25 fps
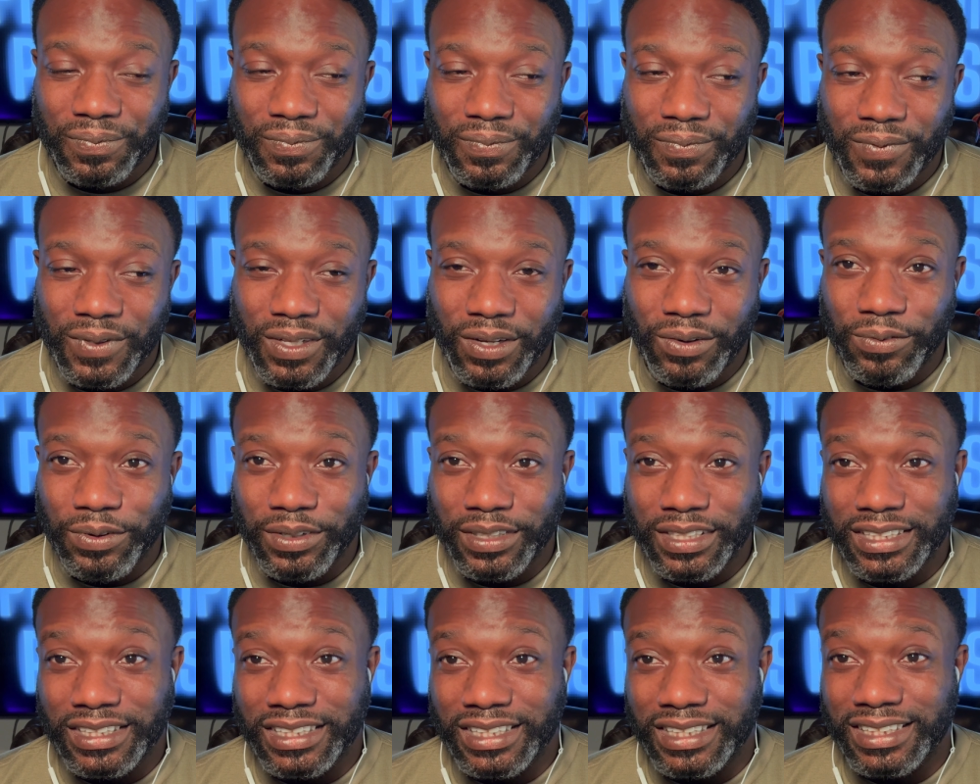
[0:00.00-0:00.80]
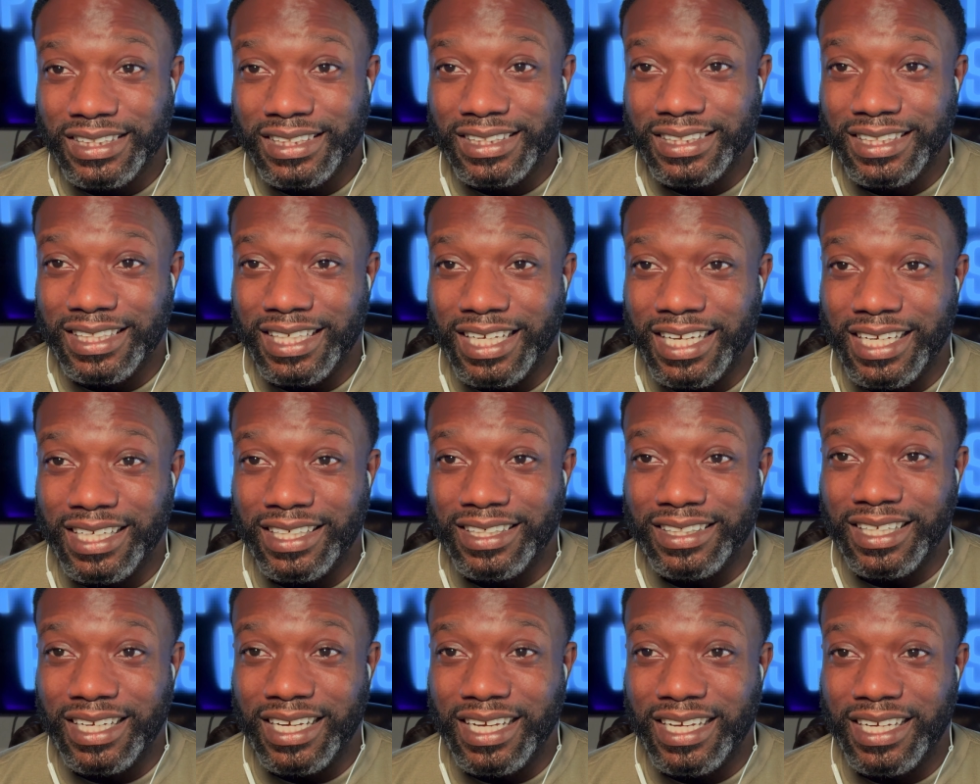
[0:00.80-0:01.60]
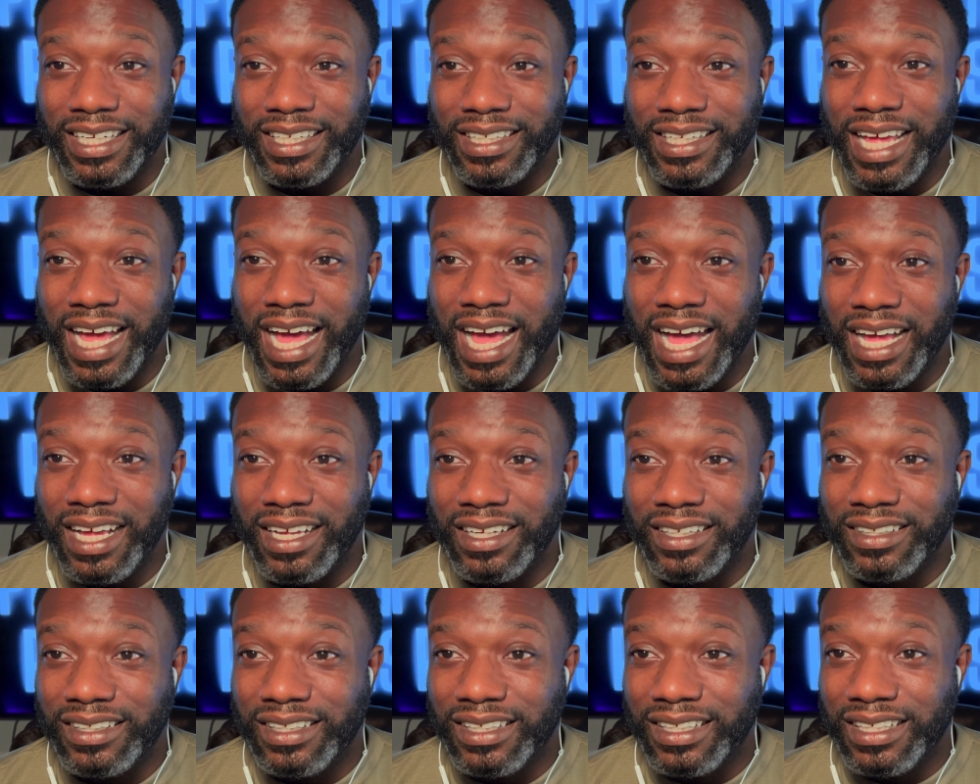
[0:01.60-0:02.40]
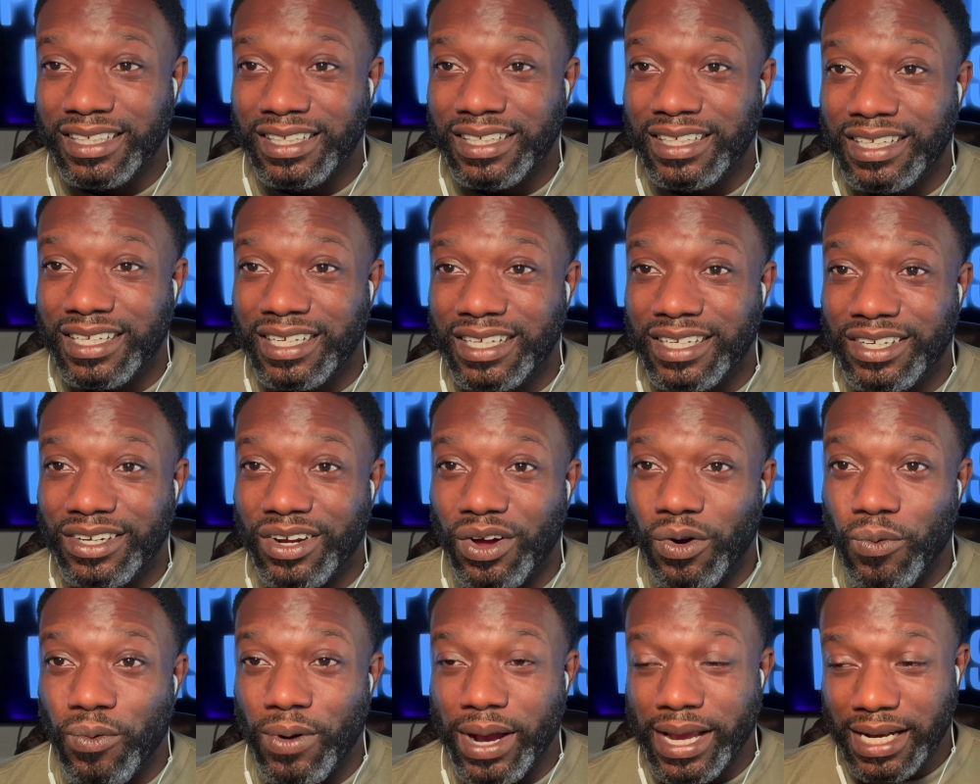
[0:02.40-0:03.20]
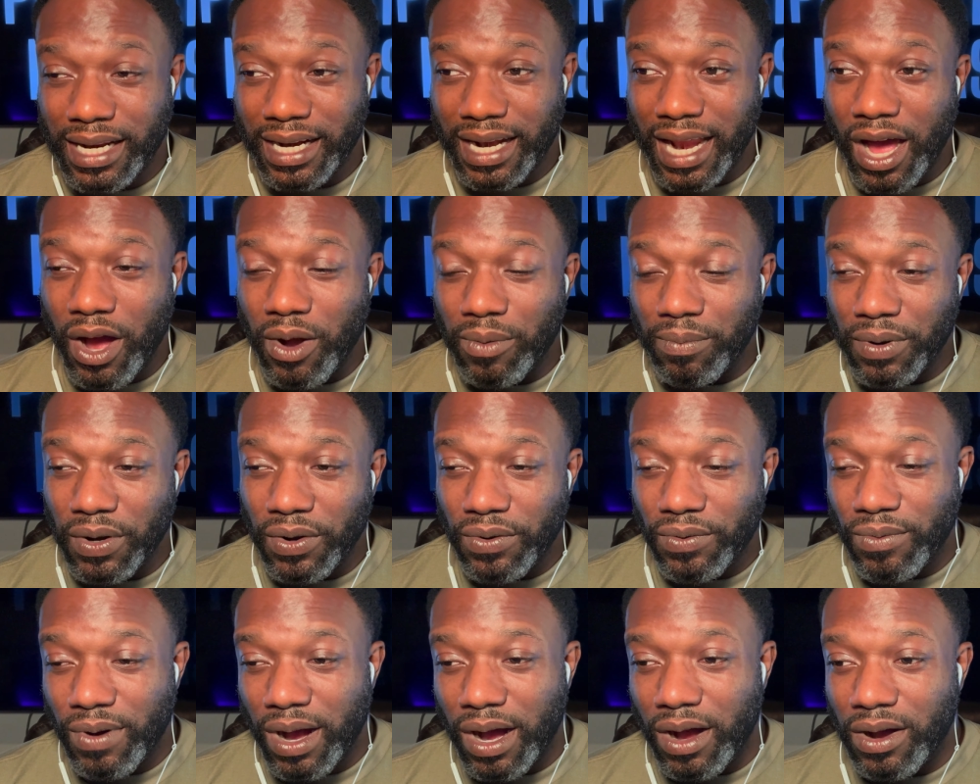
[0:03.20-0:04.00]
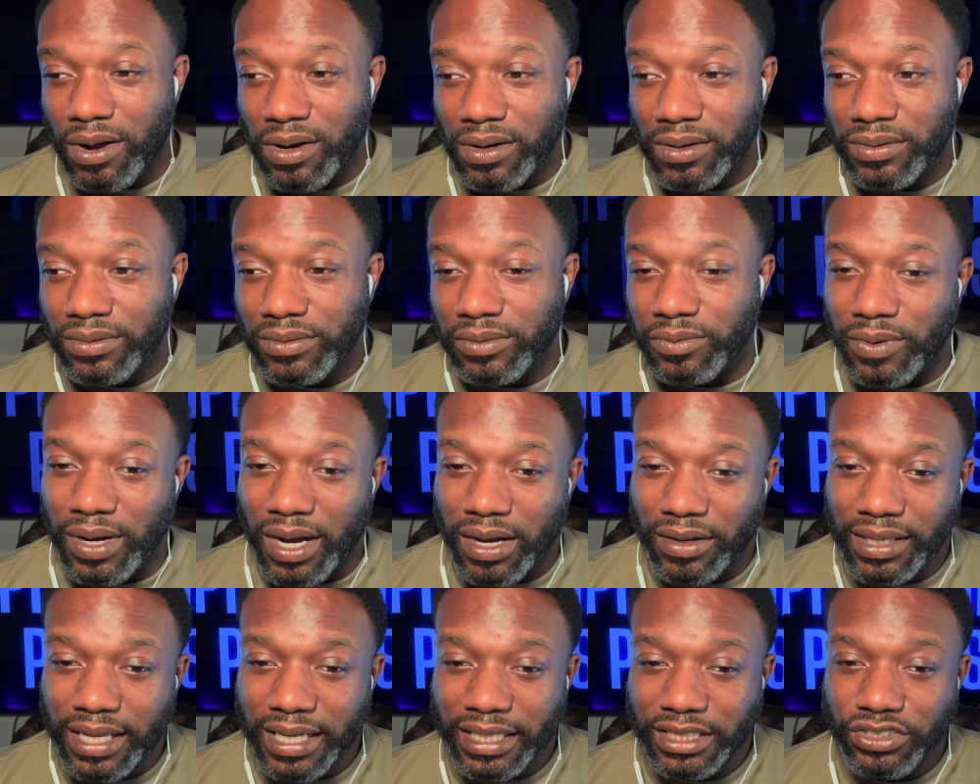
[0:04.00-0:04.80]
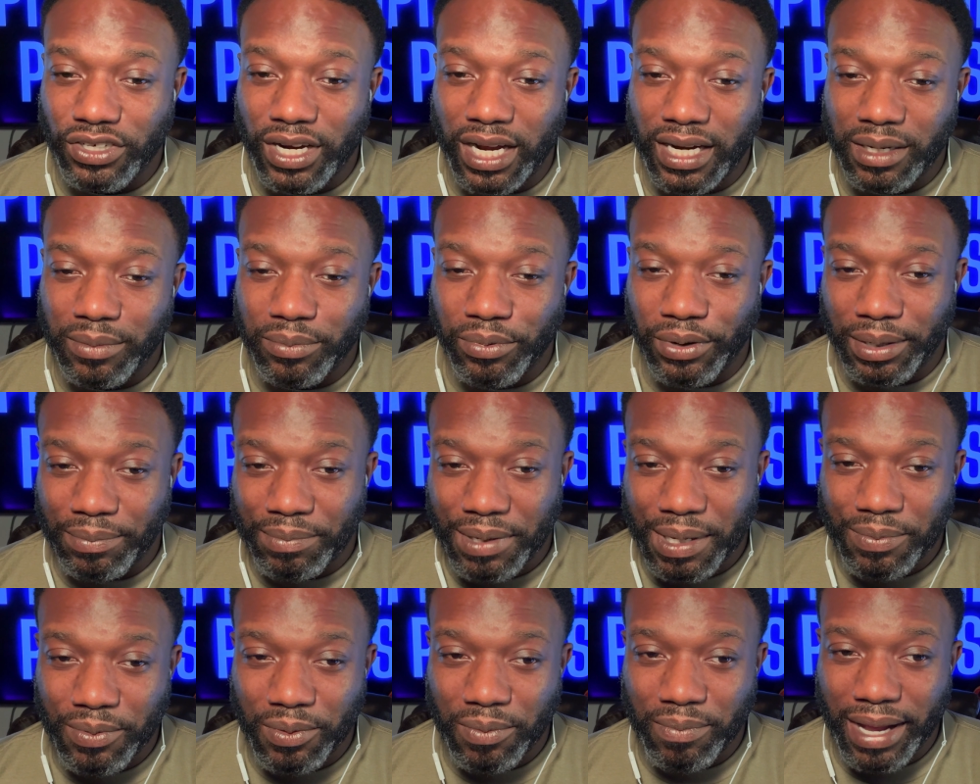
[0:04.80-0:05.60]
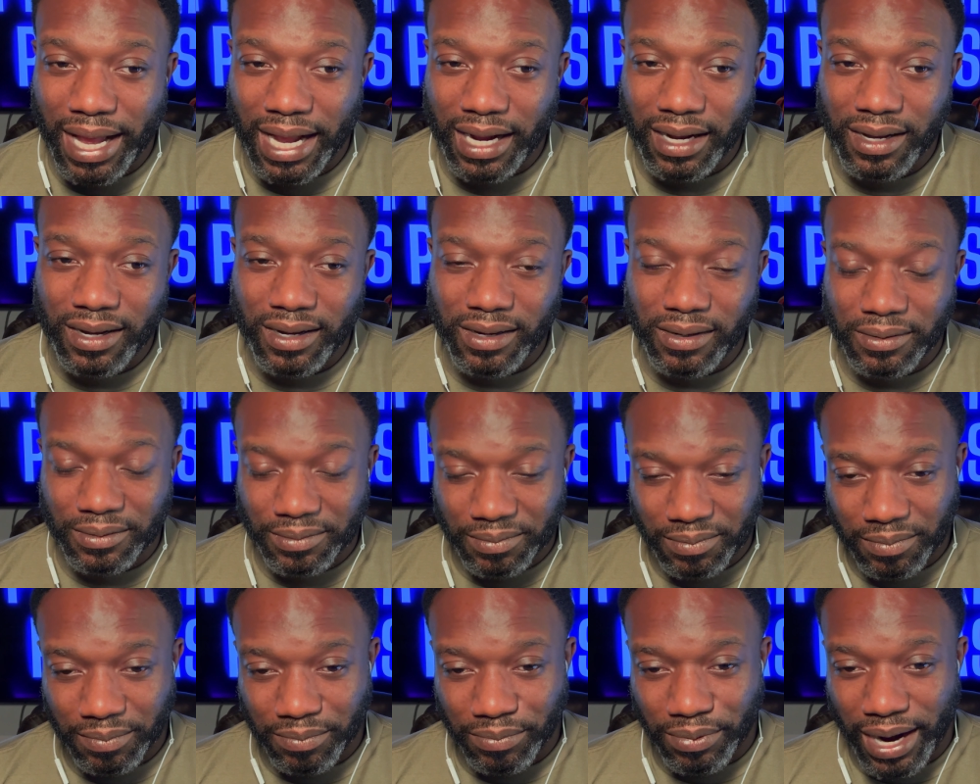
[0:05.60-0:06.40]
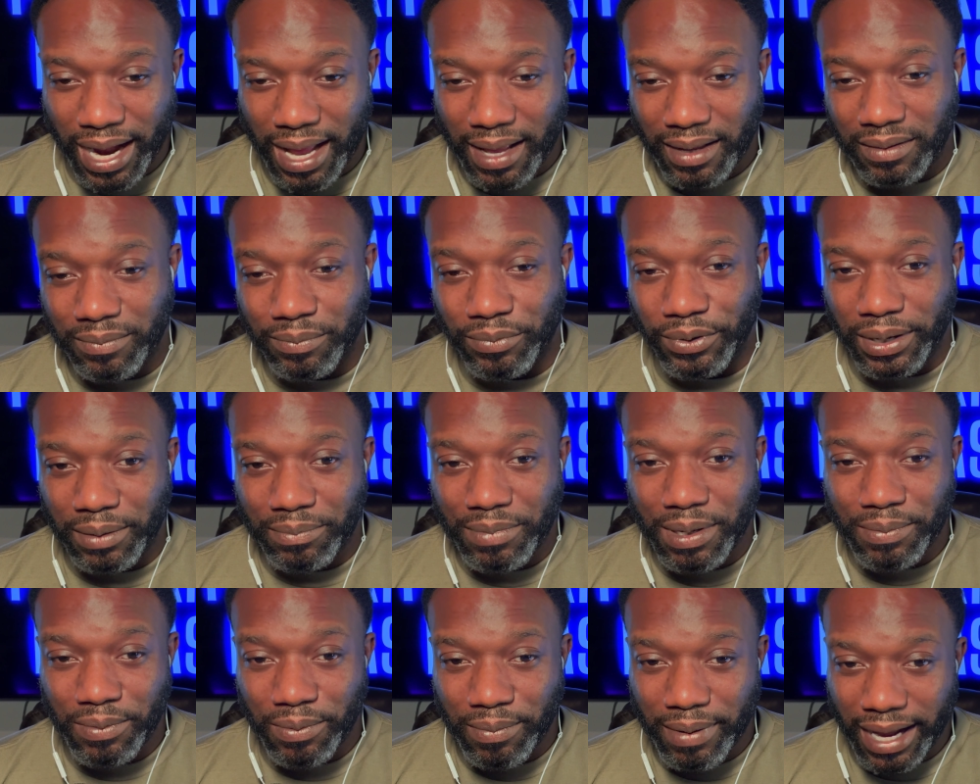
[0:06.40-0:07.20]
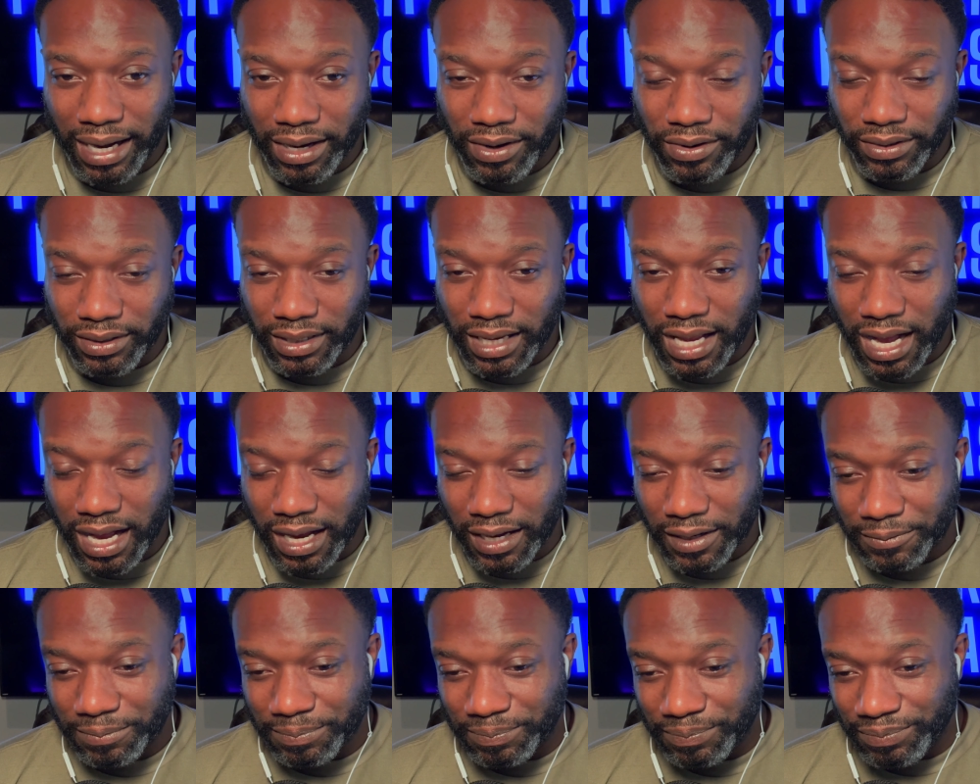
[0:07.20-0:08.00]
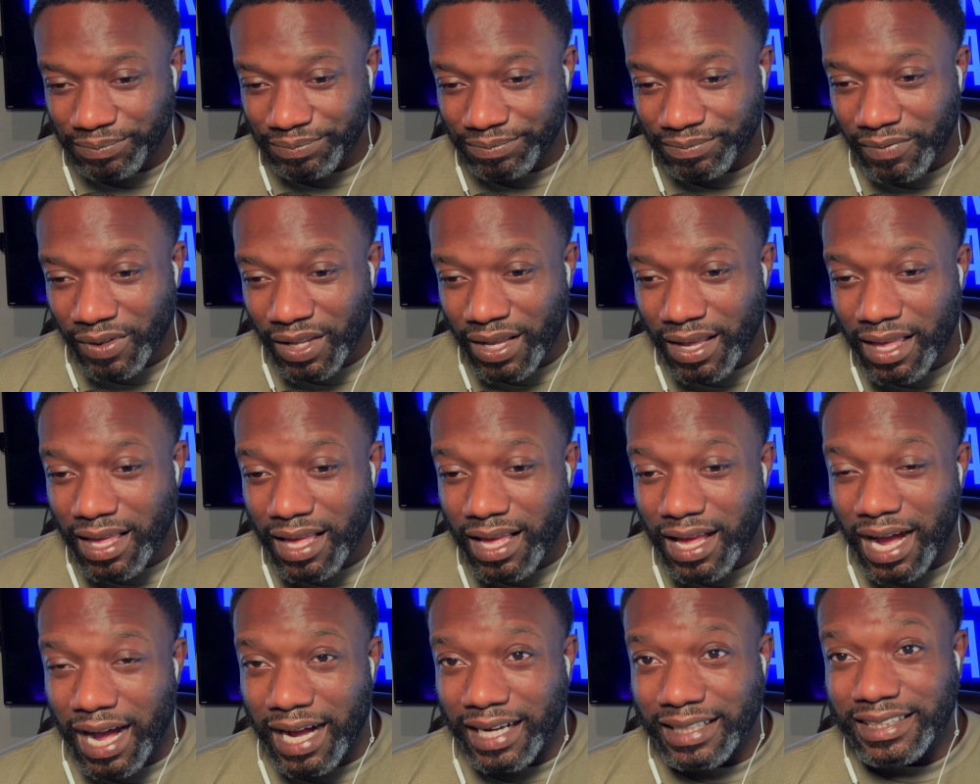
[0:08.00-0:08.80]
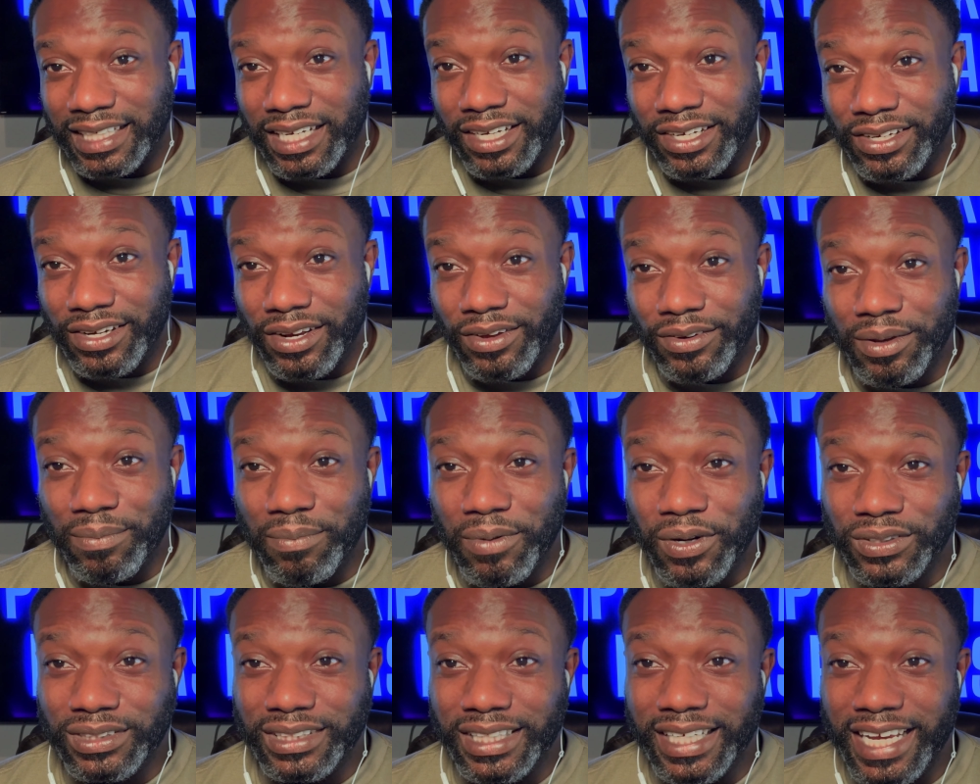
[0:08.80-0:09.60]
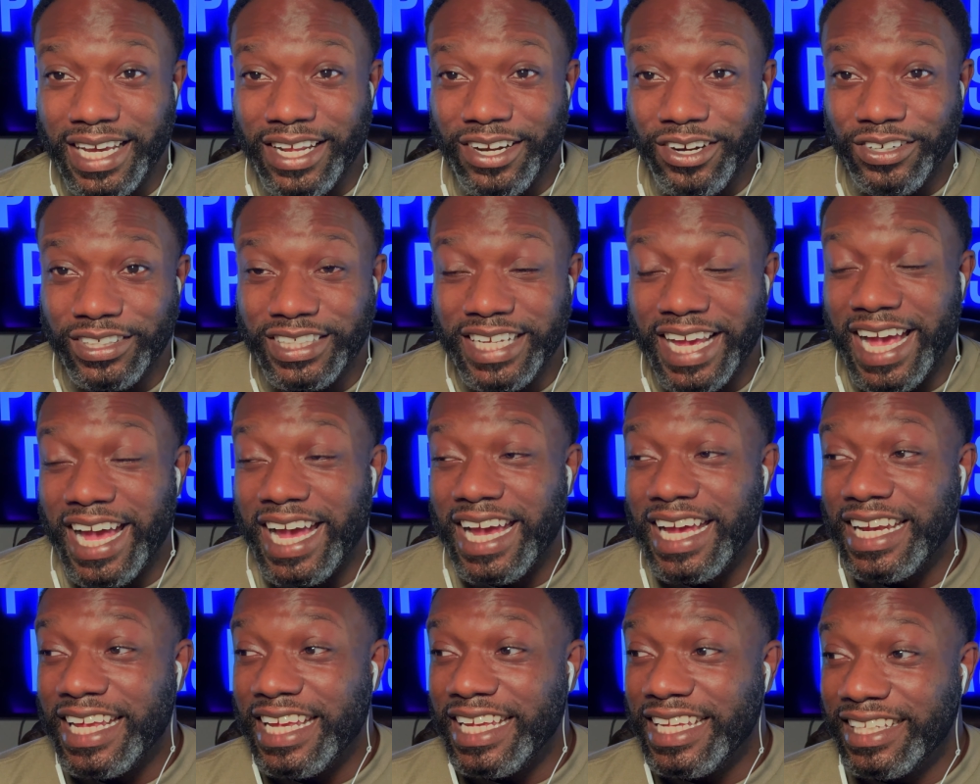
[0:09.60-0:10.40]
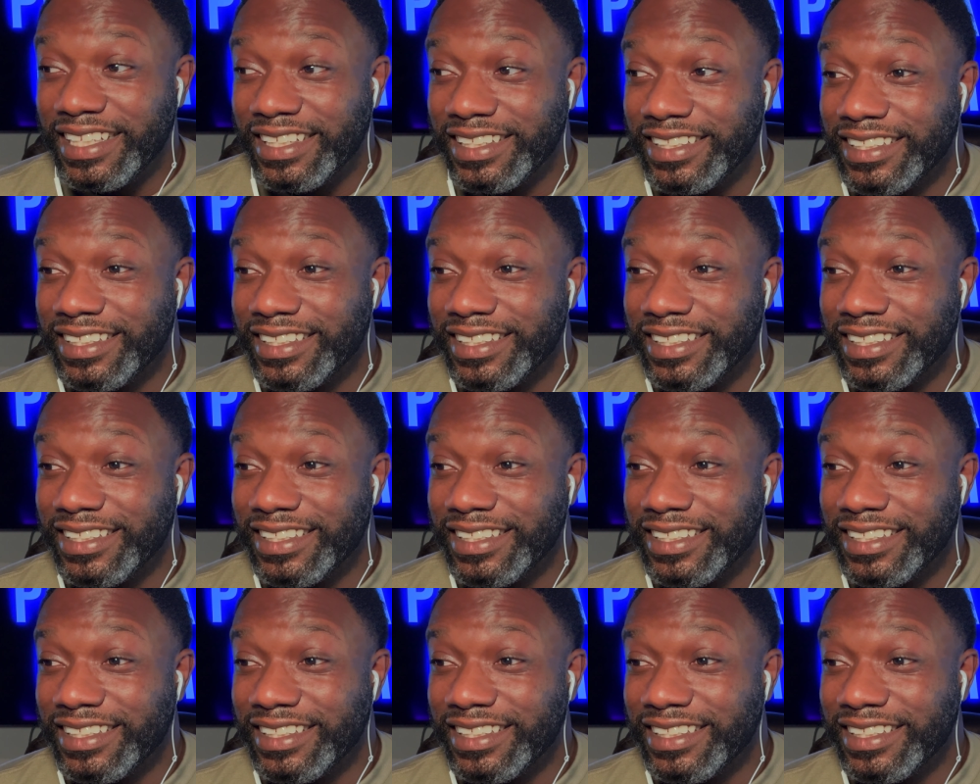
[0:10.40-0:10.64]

you know, really just in in that you know wait it out mode while while they try to bring people back up bring people back online i tell you though the most entertaining